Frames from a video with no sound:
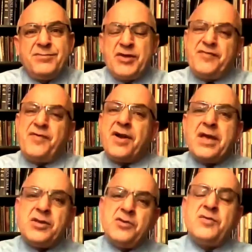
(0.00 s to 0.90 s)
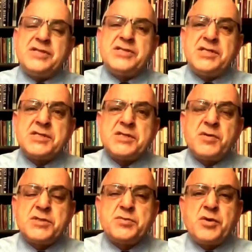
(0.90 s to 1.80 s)
Before I knew when Jesus
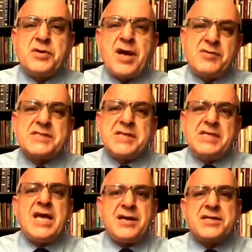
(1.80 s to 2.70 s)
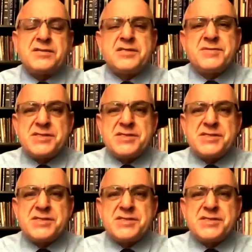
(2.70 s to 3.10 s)
was born, I would say, yeah, Christmas.